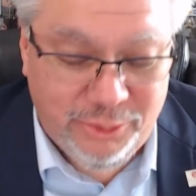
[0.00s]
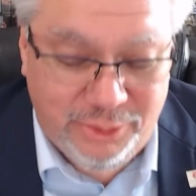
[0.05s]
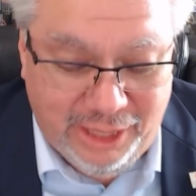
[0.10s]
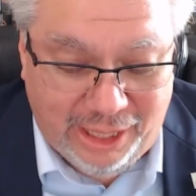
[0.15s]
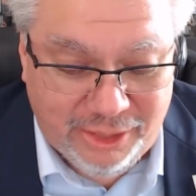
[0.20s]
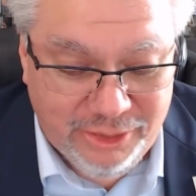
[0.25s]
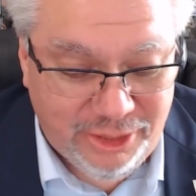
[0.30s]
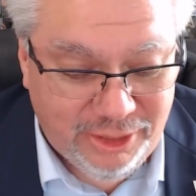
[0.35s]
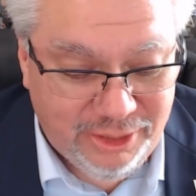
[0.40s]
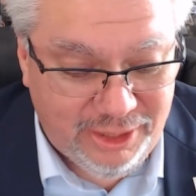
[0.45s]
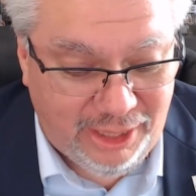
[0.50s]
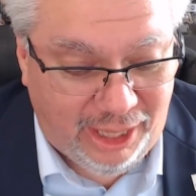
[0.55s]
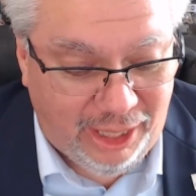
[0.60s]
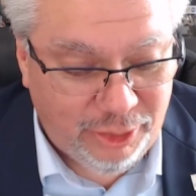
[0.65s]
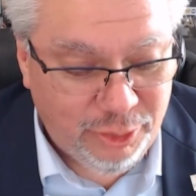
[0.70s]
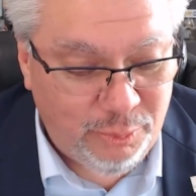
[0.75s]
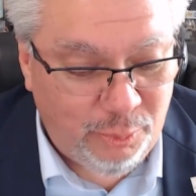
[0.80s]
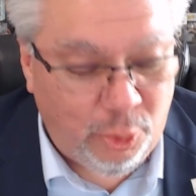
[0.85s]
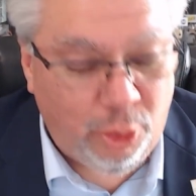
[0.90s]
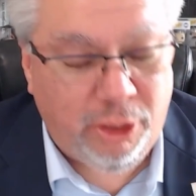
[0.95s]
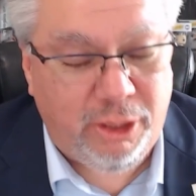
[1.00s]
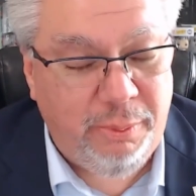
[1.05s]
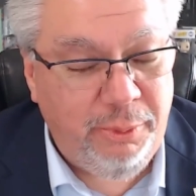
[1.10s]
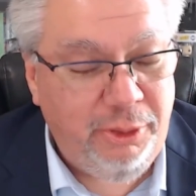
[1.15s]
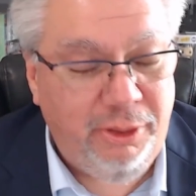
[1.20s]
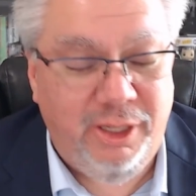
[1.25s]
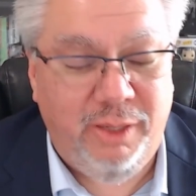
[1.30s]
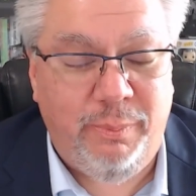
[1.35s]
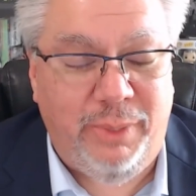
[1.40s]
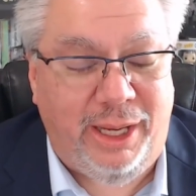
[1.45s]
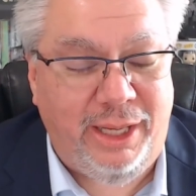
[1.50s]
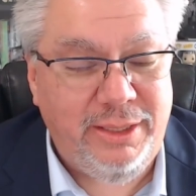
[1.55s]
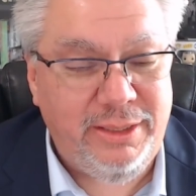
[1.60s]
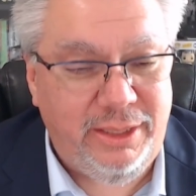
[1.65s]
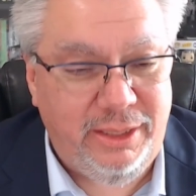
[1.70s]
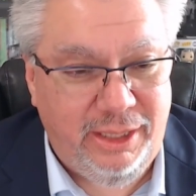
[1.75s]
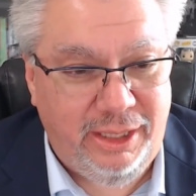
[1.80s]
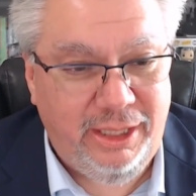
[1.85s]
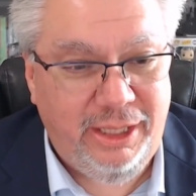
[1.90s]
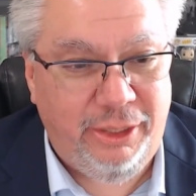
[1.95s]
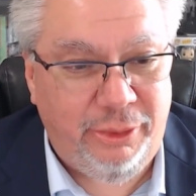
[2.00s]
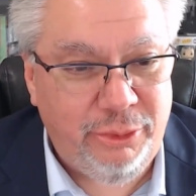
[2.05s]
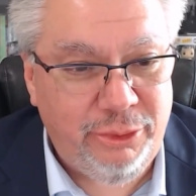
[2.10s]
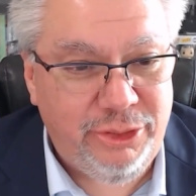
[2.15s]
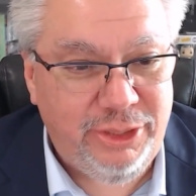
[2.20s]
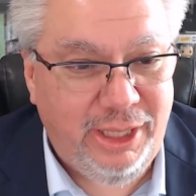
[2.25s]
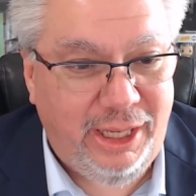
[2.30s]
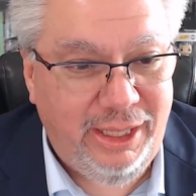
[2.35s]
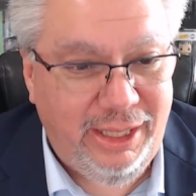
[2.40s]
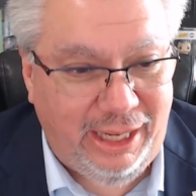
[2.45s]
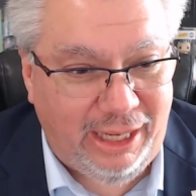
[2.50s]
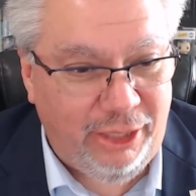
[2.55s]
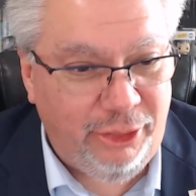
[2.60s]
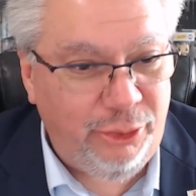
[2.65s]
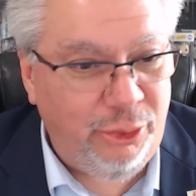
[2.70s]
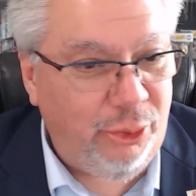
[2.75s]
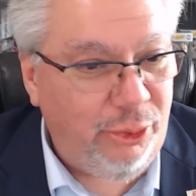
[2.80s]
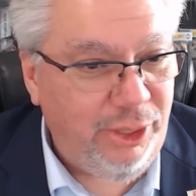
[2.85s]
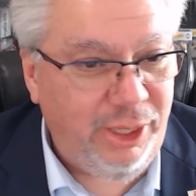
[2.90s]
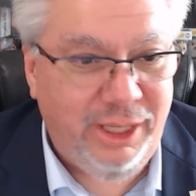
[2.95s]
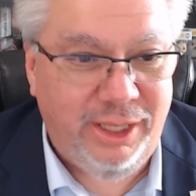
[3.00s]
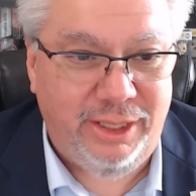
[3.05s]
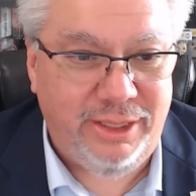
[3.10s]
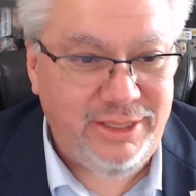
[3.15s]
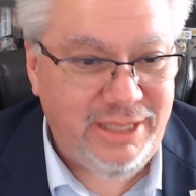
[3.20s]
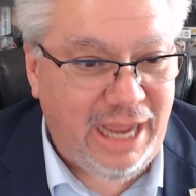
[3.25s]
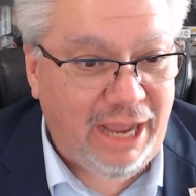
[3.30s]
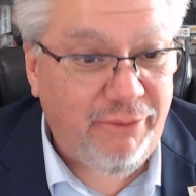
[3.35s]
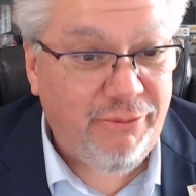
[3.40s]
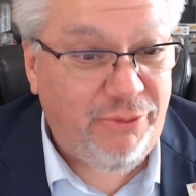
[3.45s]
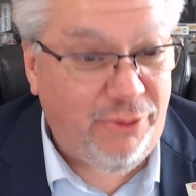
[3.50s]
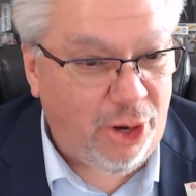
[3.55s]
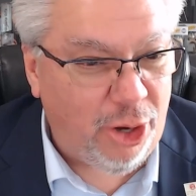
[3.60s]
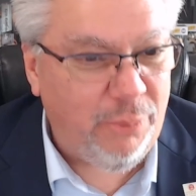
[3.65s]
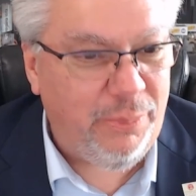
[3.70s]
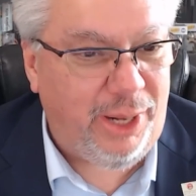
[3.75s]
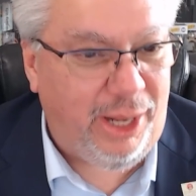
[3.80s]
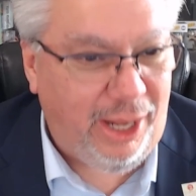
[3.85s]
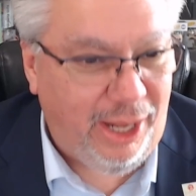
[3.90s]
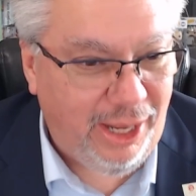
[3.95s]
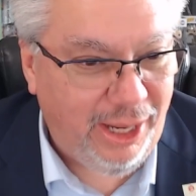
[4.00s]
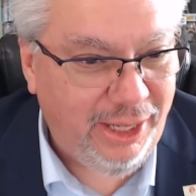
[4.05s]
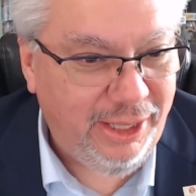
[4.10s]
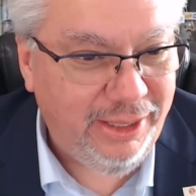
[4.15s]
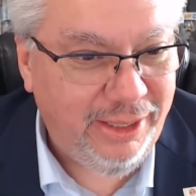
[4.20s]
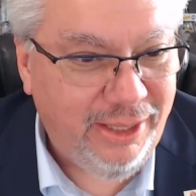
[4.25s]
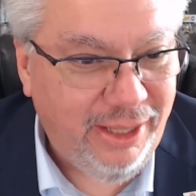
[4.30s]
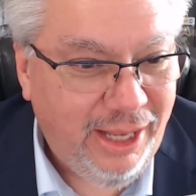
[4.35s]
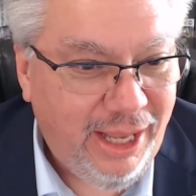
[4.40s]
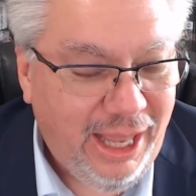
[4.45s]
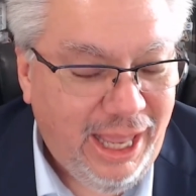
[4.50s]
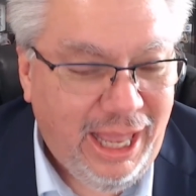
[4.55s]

Texas has more community banks than any other state. Illinois is not far behind.